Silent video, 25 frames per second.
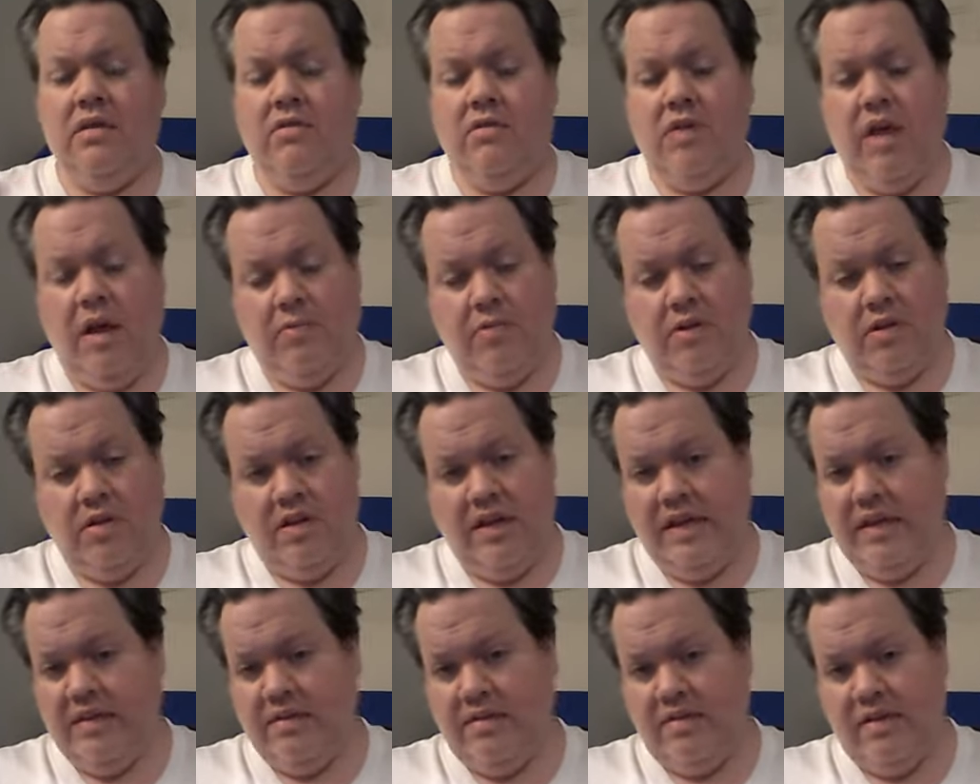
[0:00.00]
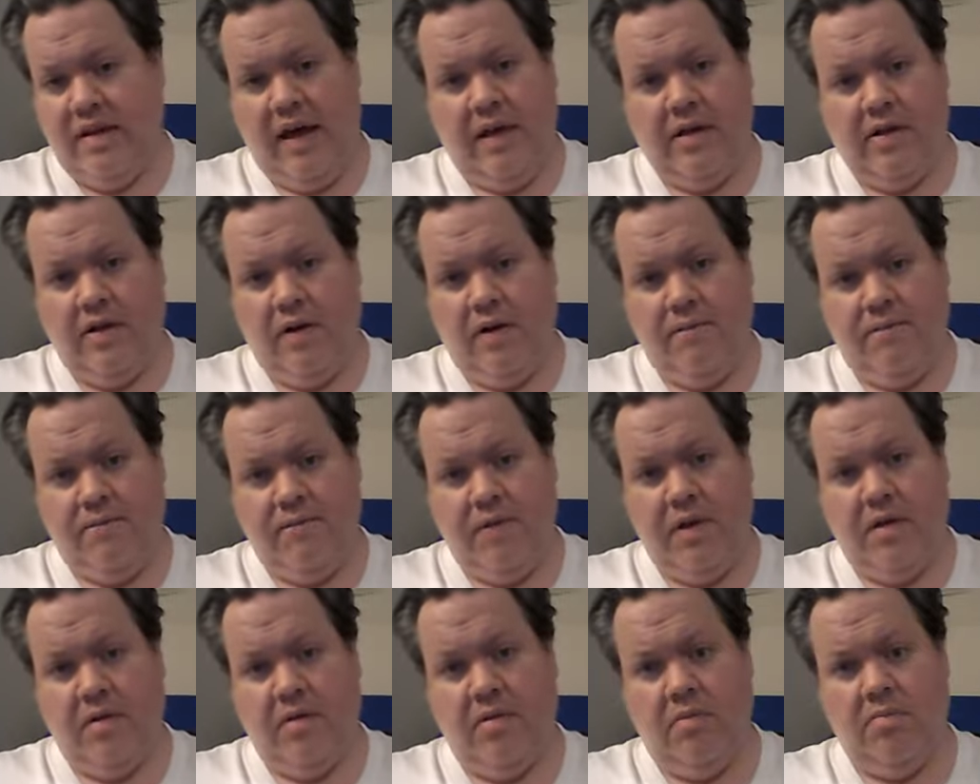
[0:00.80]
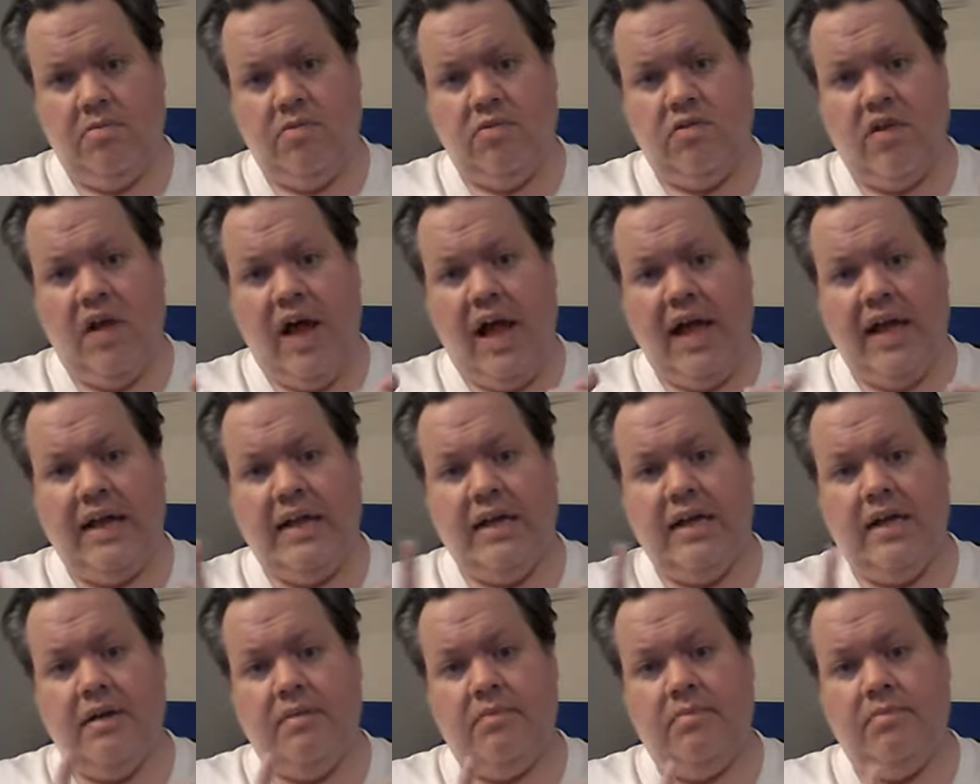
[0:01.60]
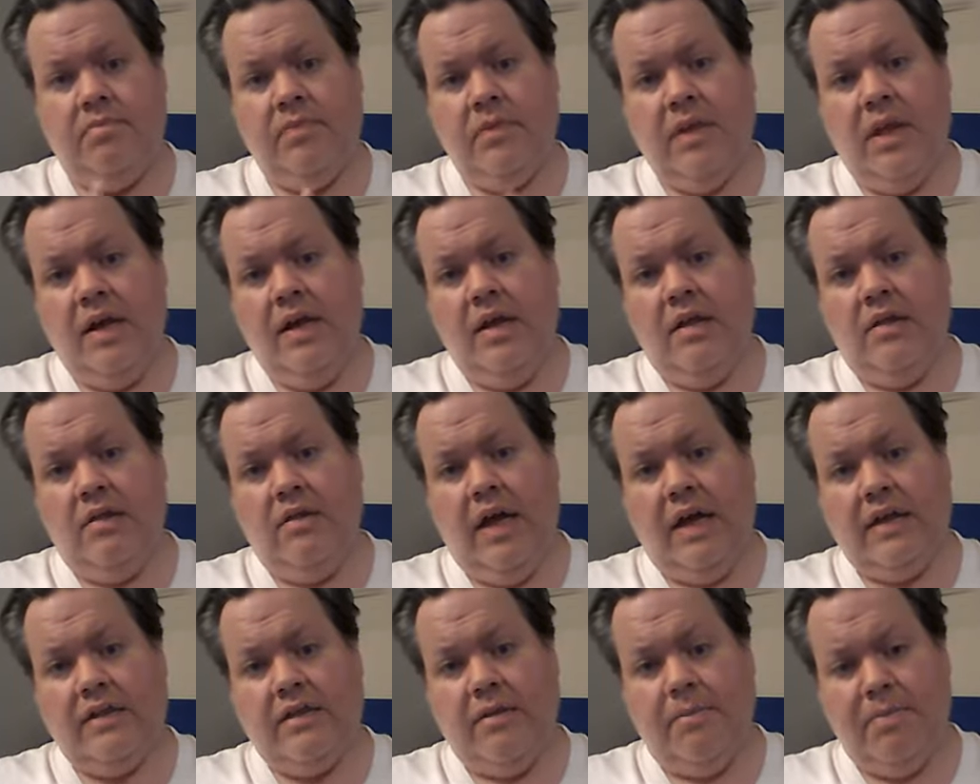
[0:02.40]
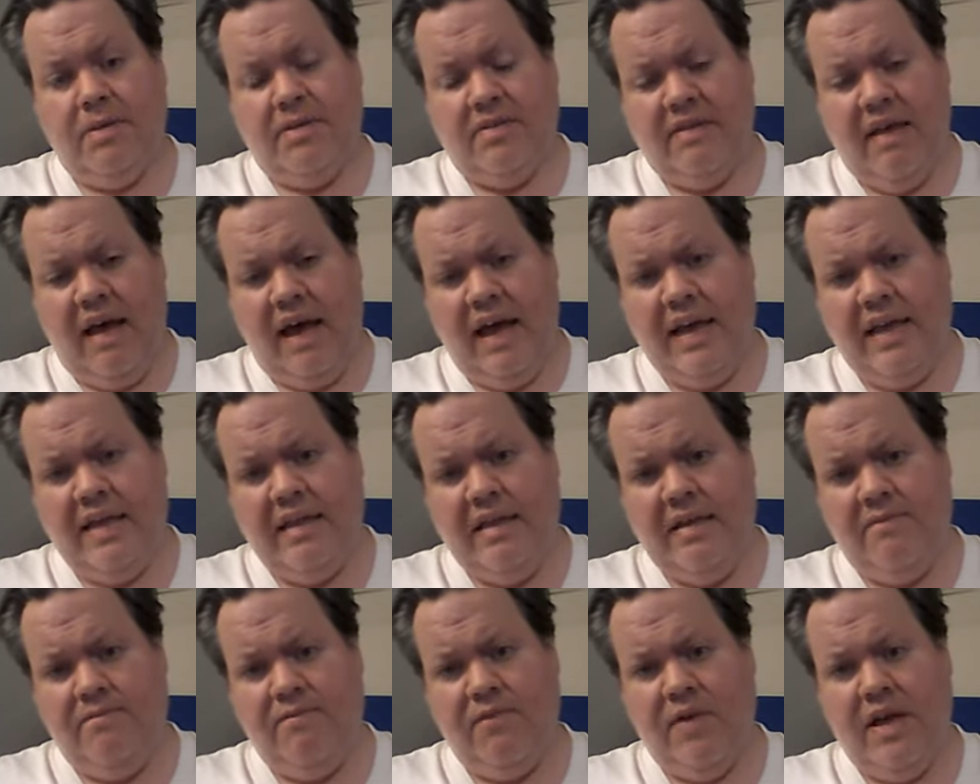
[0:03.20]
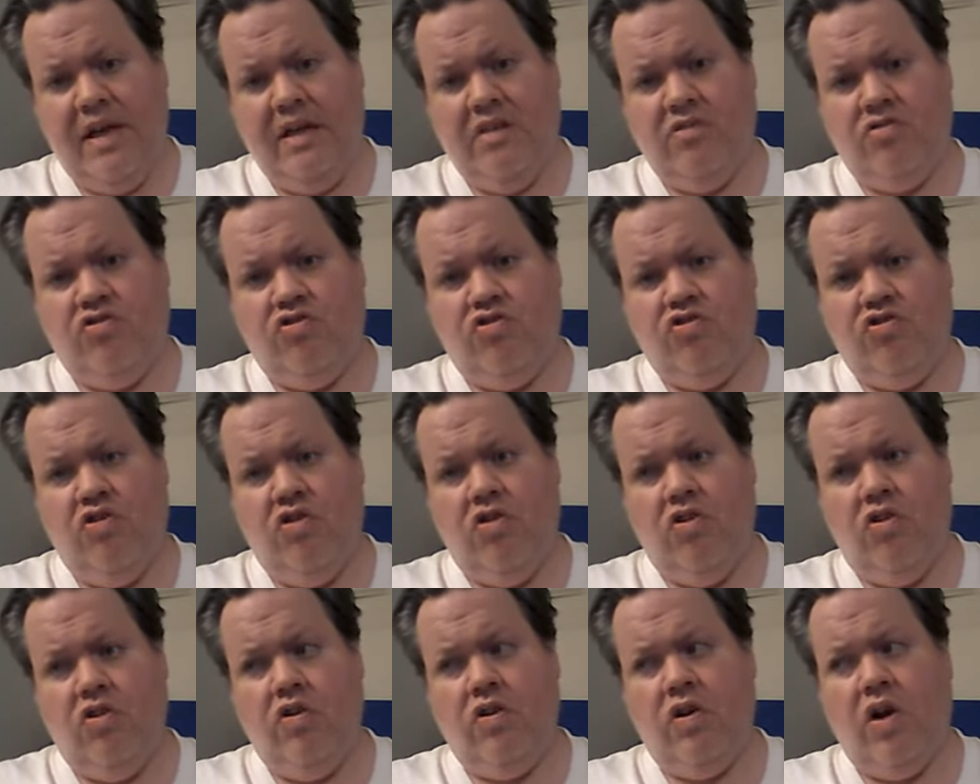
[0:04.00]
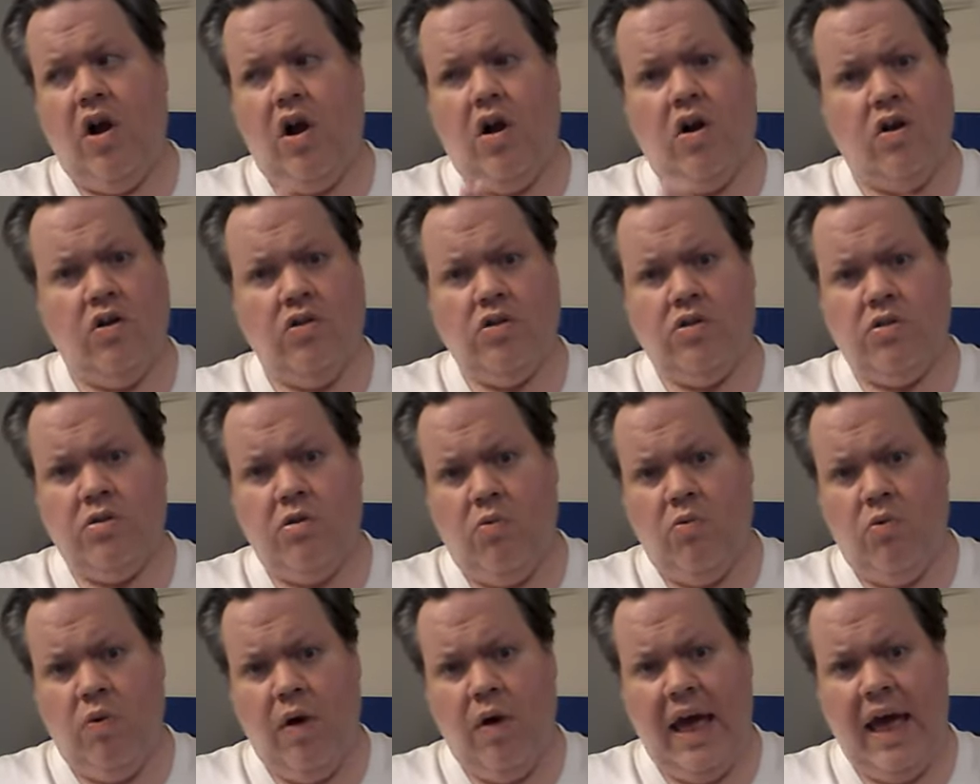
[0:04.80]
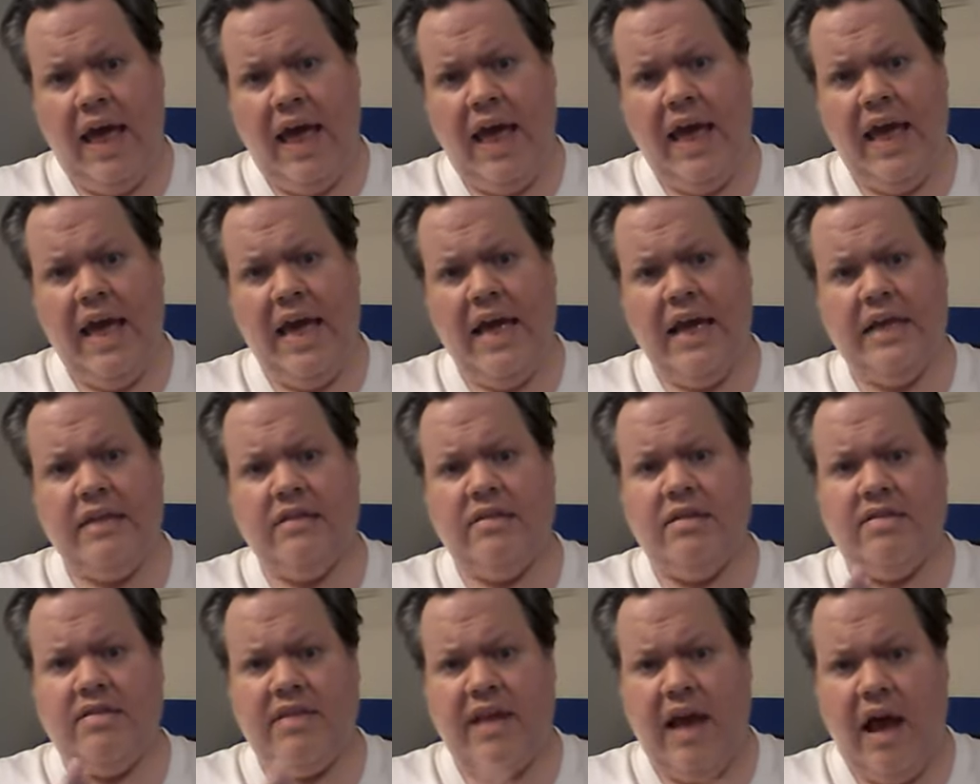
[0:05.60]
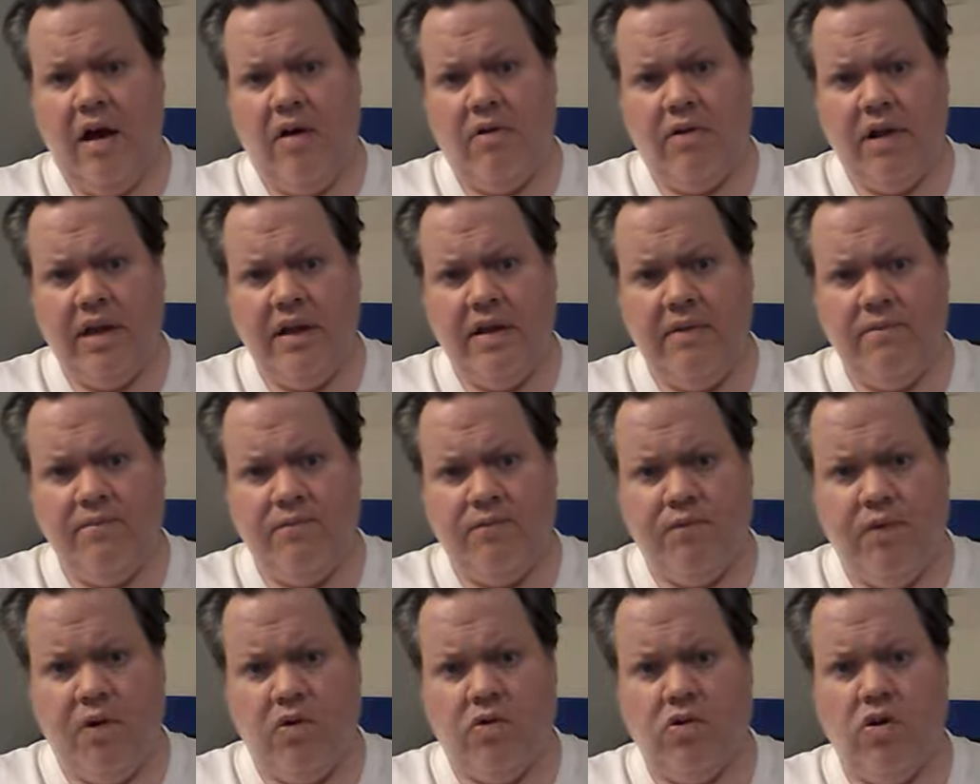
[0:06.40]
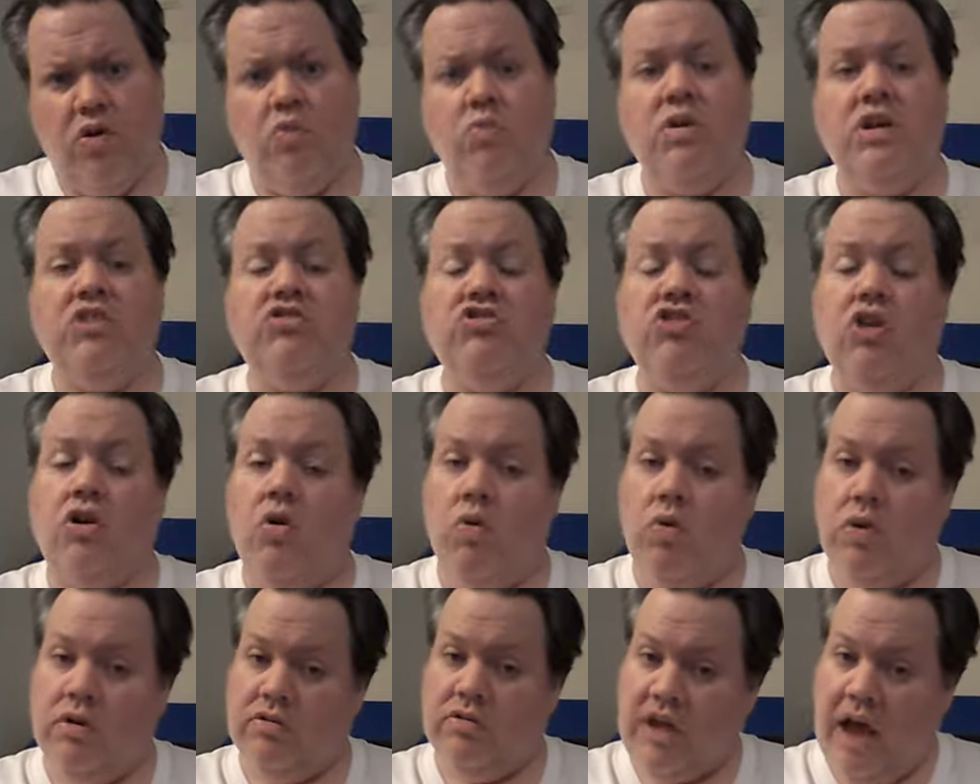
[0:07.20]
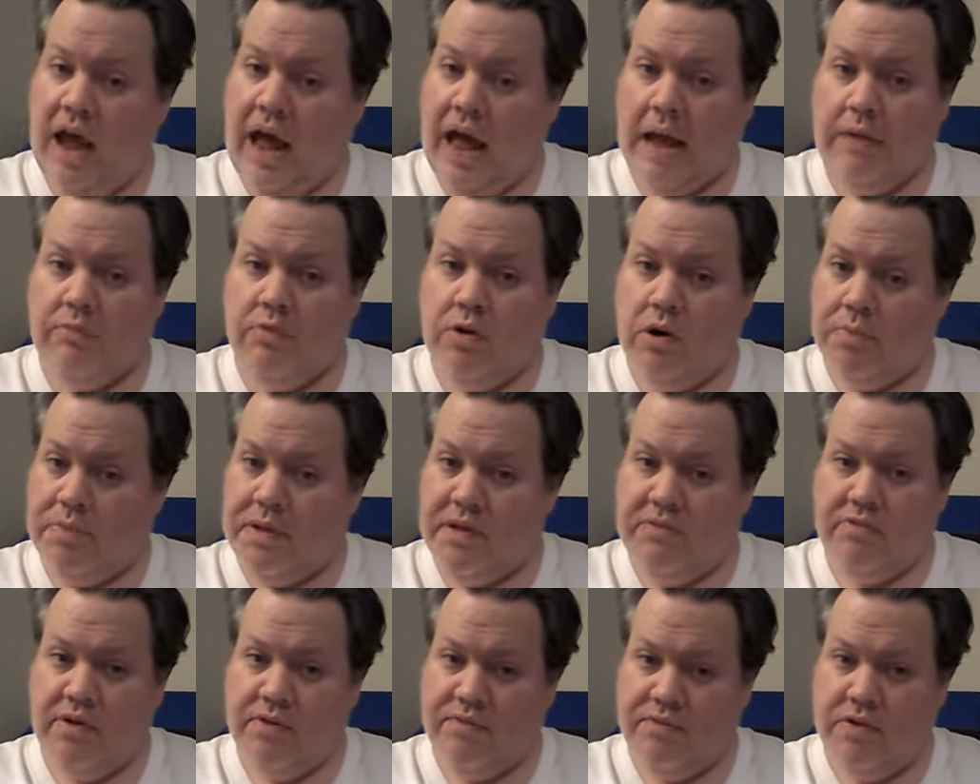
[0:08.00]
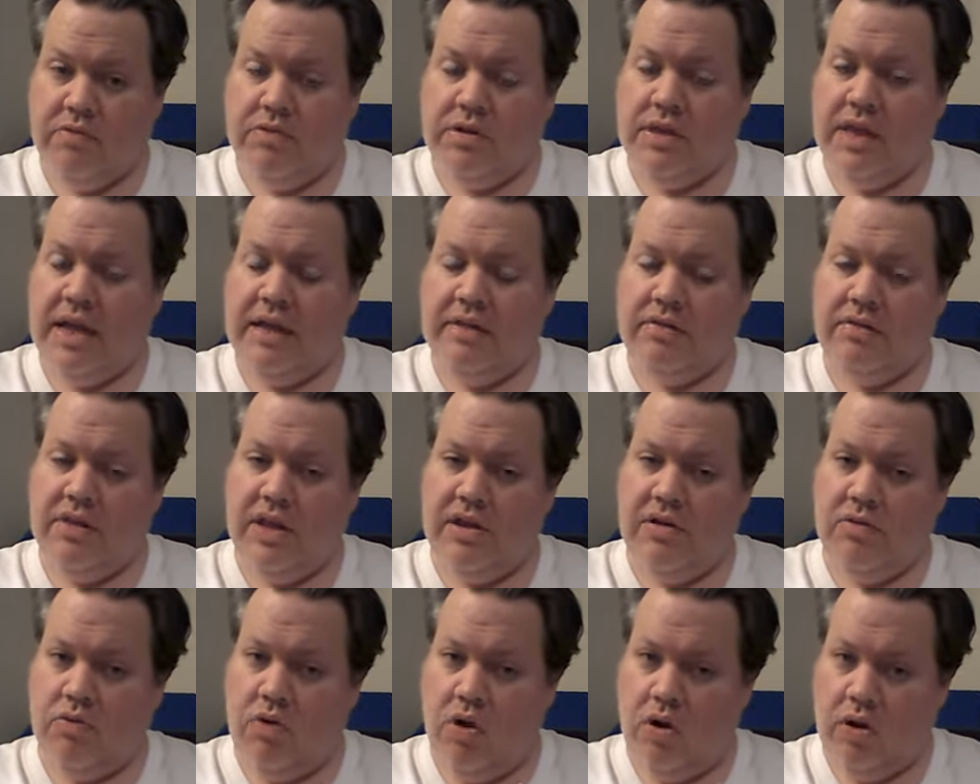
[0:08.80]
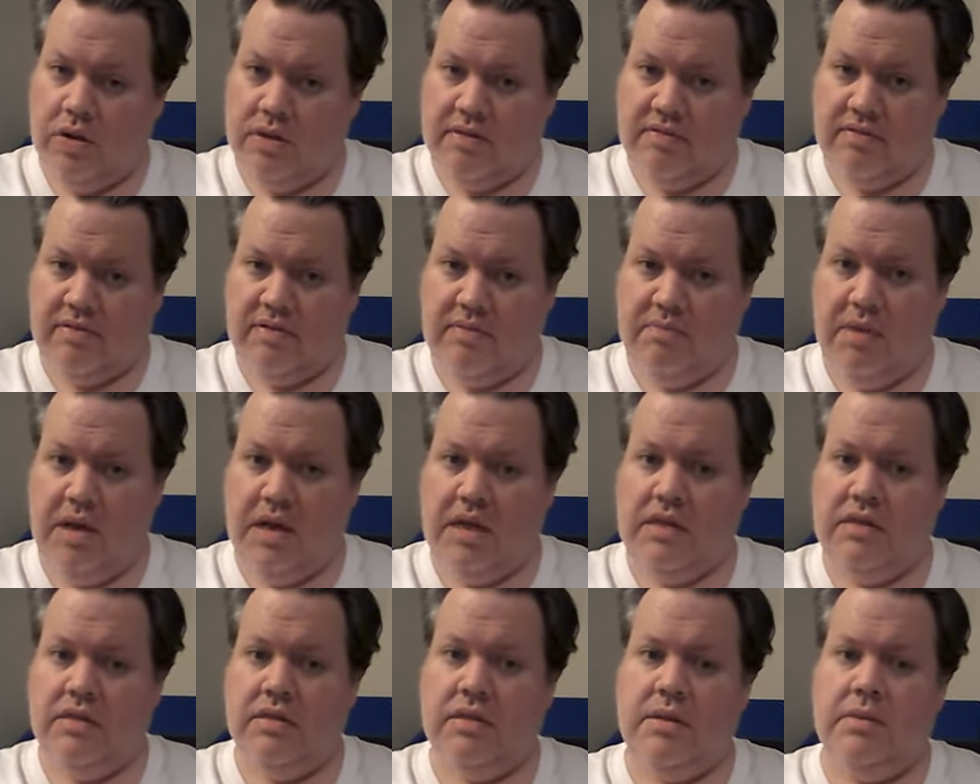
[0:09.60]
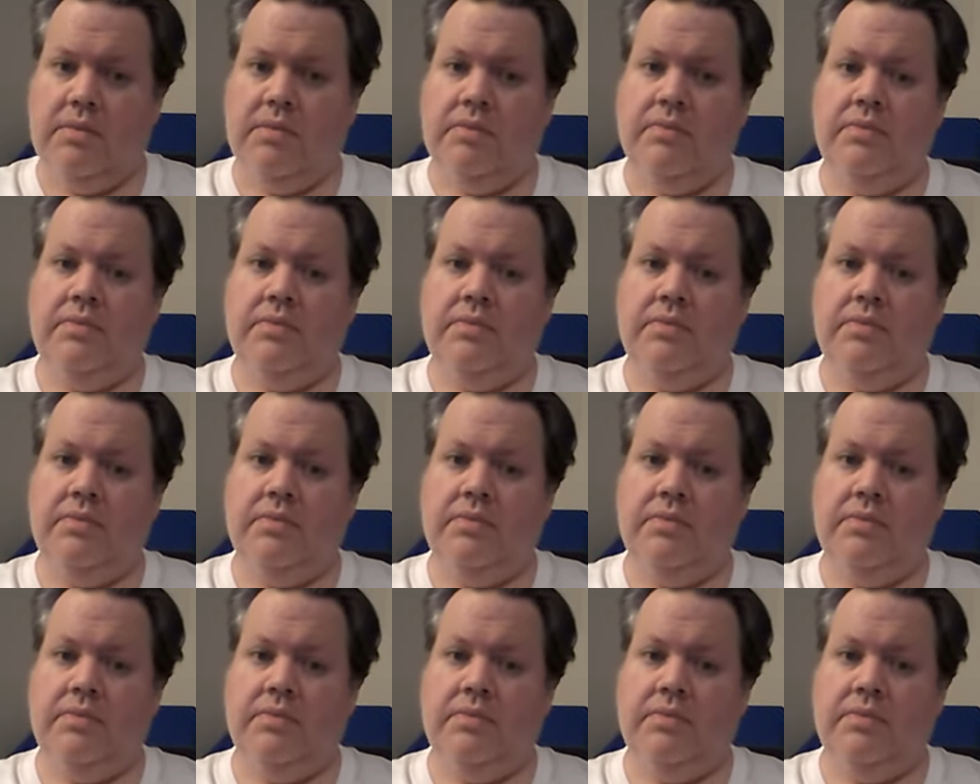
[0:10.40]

that would lead into other films like um, like The Poseidon Adventure, Earthquake, The Towering Inferno, which, of course, I will be reviewing that later on this month,